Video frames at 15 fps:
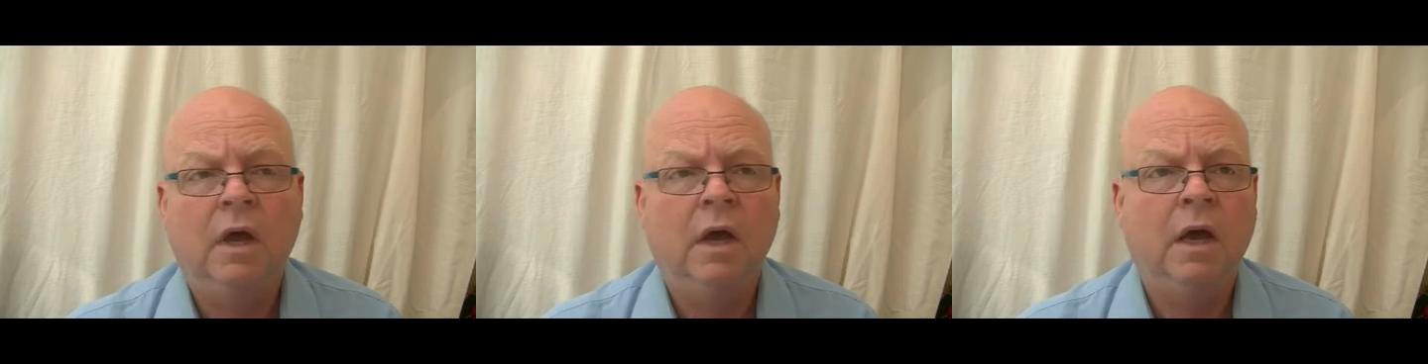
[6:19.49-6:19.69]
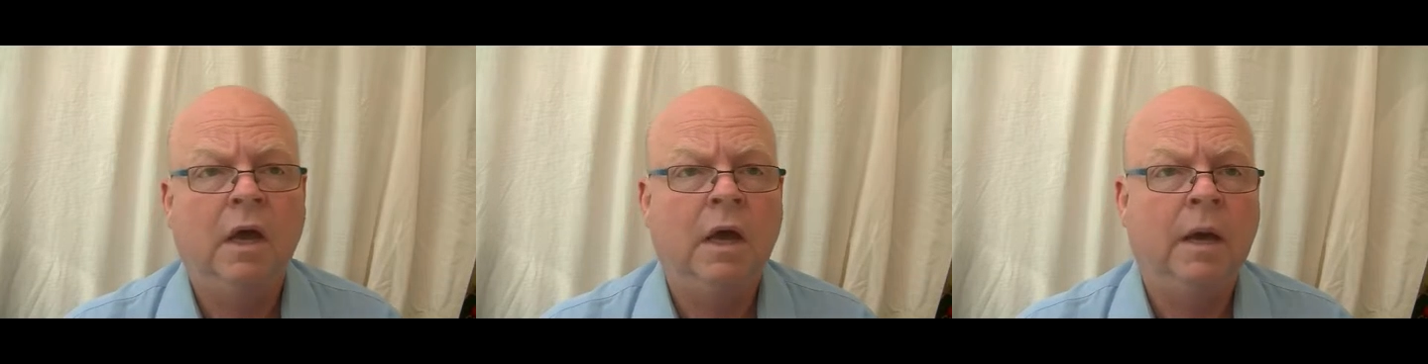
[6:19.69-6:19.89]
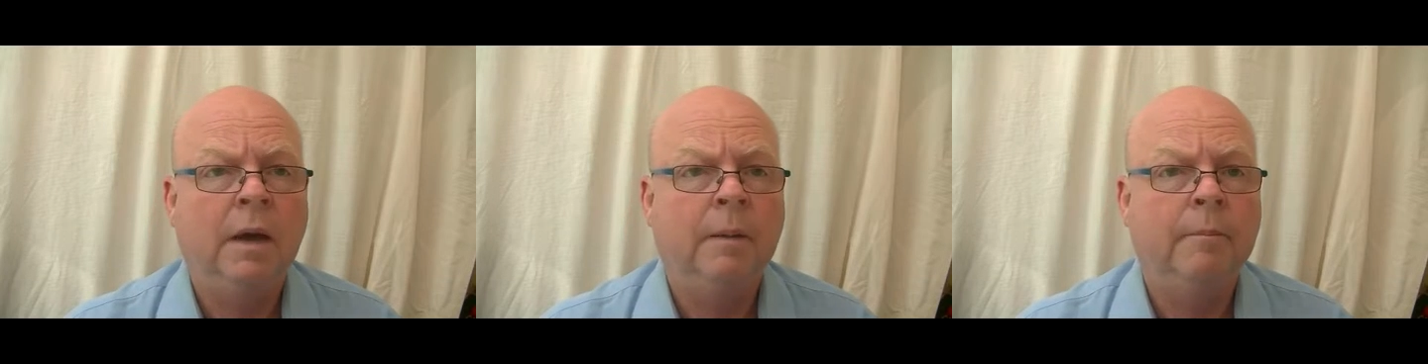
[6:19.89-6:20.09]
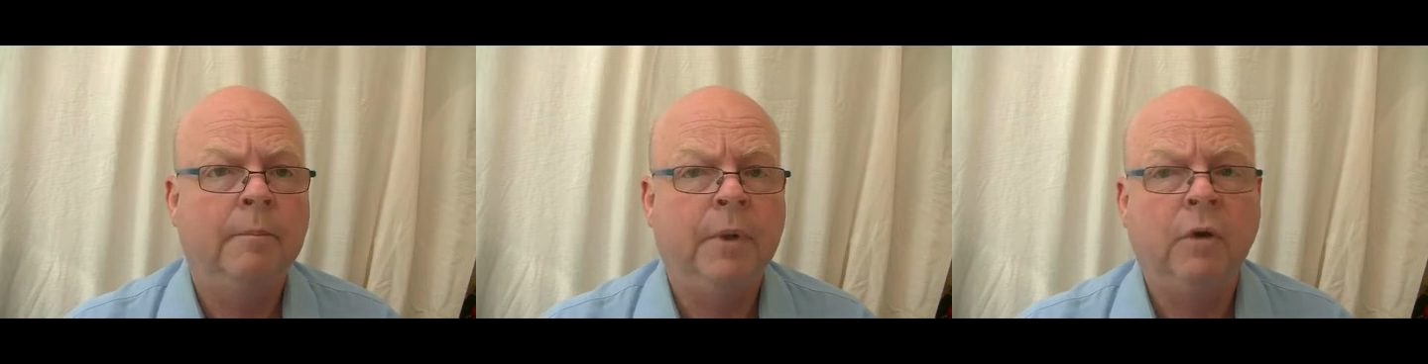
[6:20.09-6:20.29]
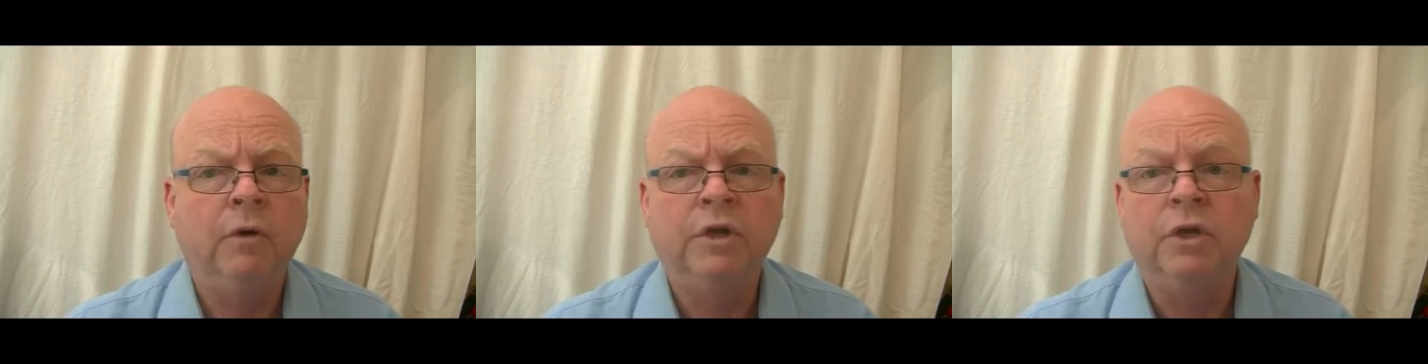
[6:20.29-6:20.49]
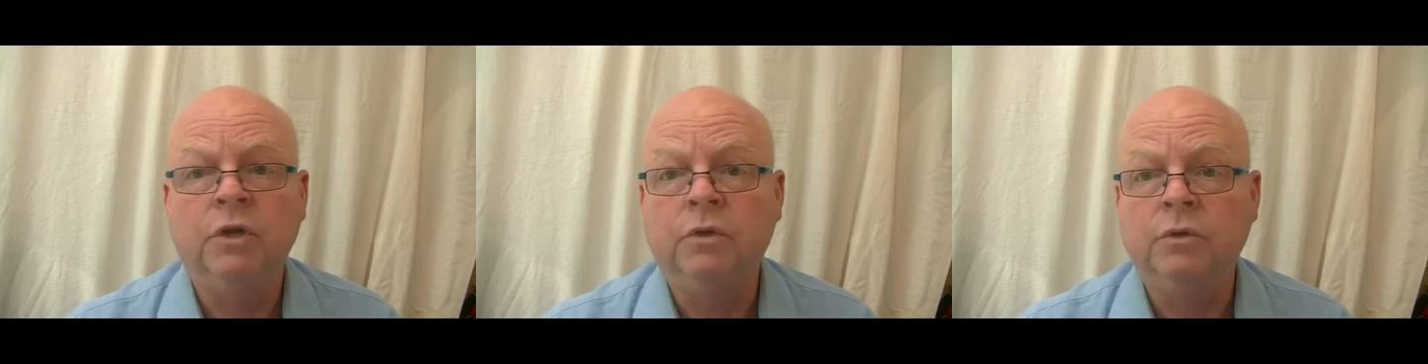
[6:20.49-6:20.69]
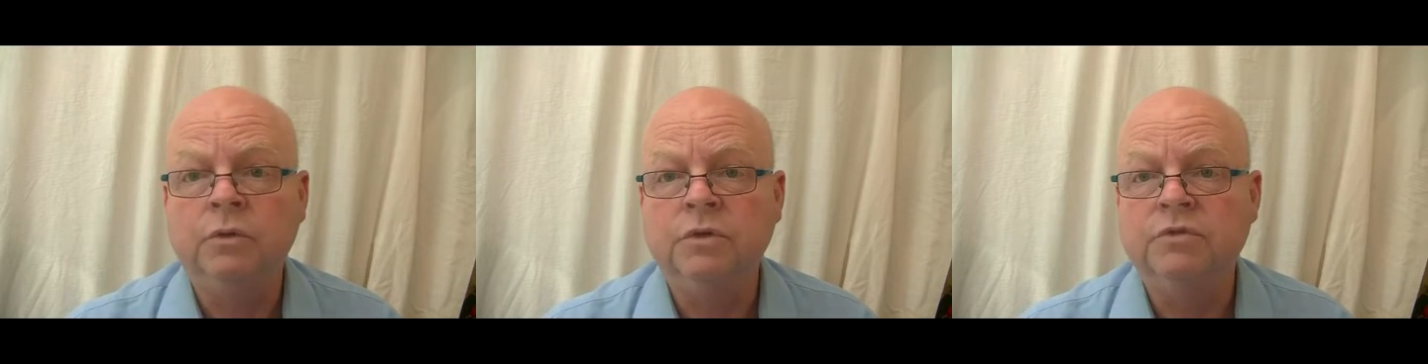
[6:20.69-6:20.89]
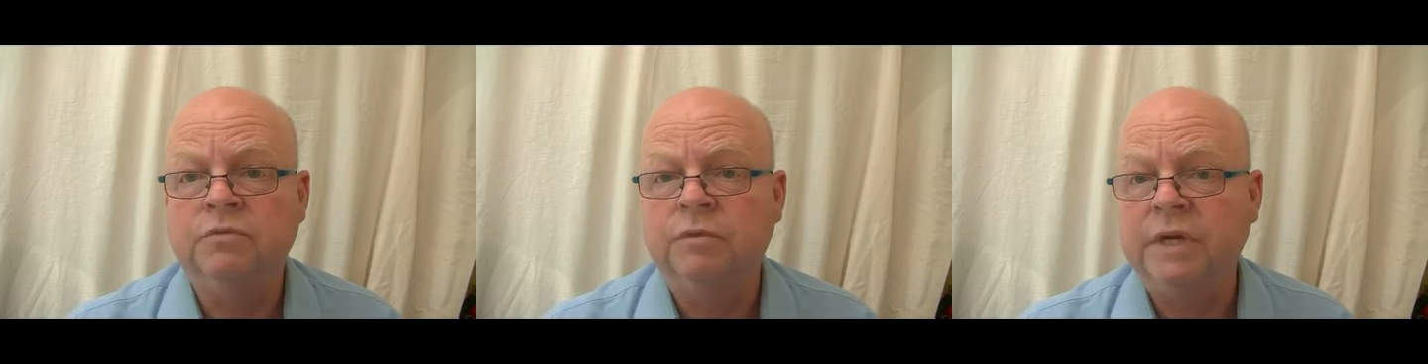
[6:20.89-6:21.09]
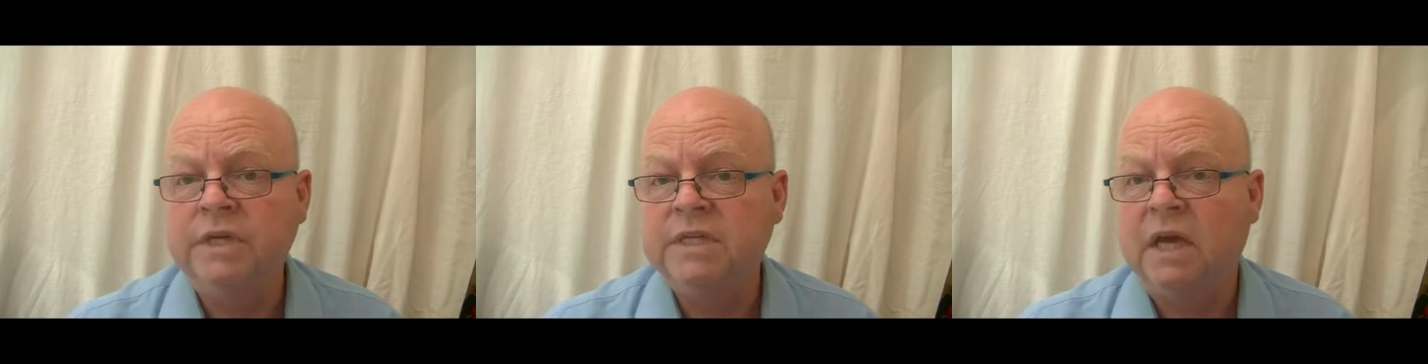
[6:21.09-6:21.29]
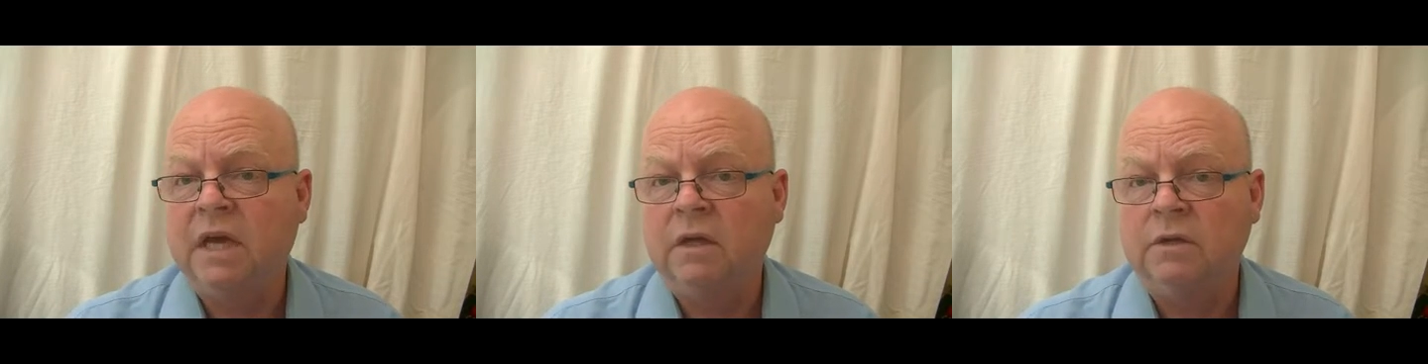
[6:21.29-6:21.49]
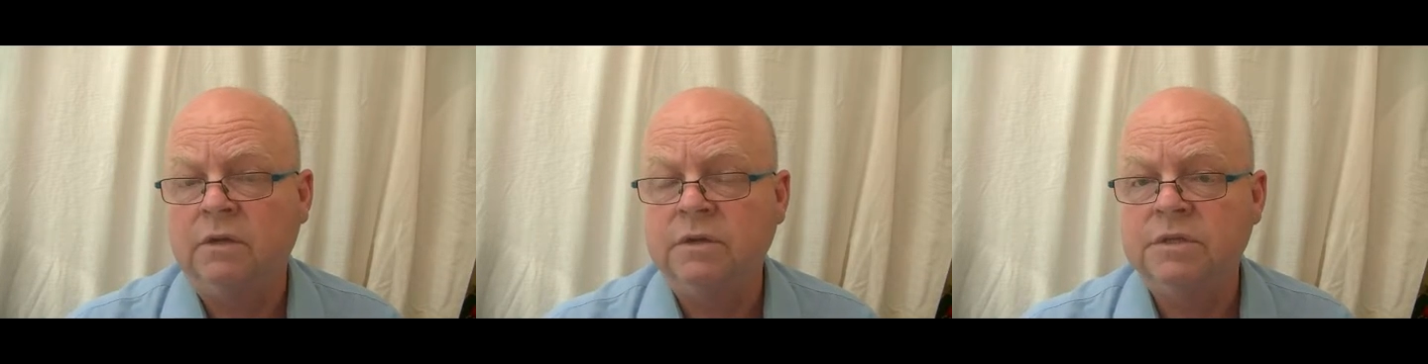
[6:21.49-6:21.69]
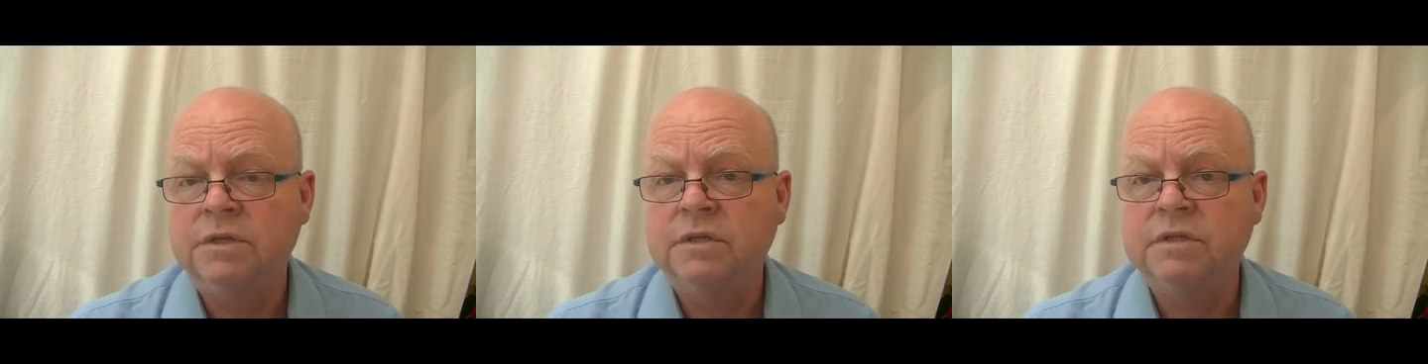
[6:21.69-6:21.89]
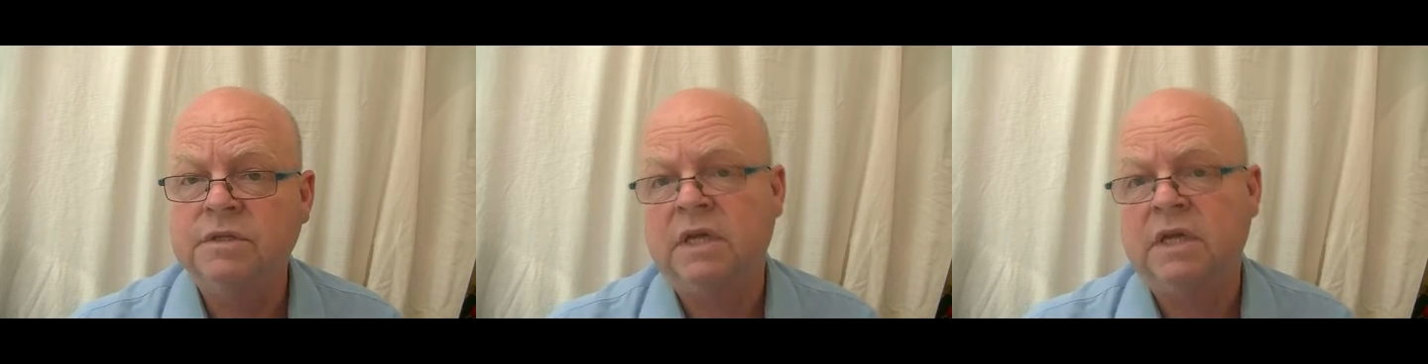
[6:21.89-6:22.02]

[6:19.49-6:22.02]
bulky goods retail uses,